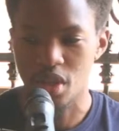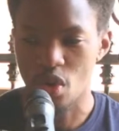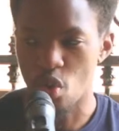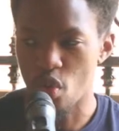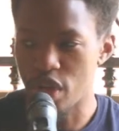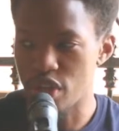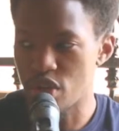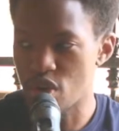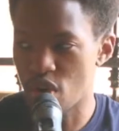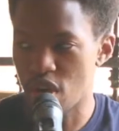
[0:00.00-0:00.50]

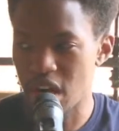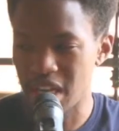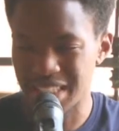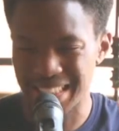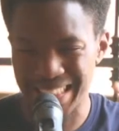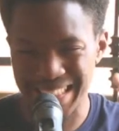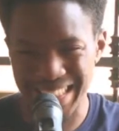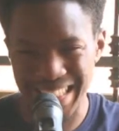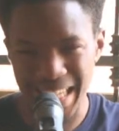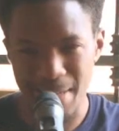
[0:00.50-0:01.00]
when you're
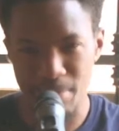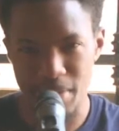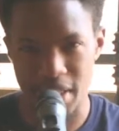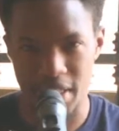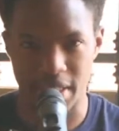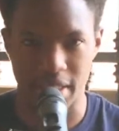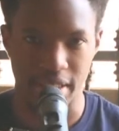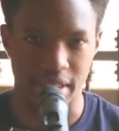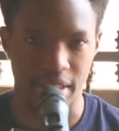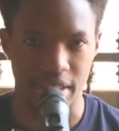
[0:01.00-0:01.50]

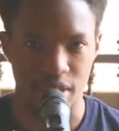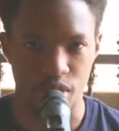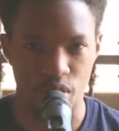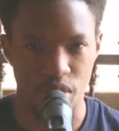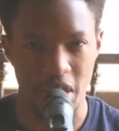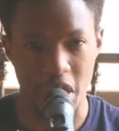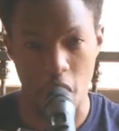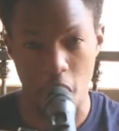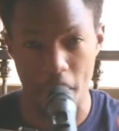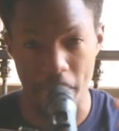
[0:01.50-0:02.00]
subject to
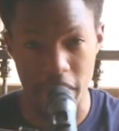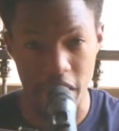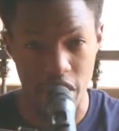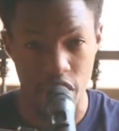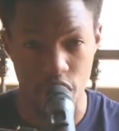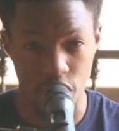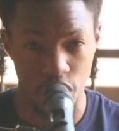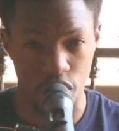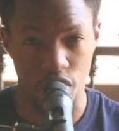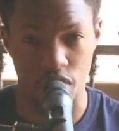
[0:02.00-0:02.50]
the
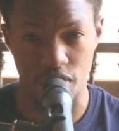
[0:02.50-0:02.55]
opinions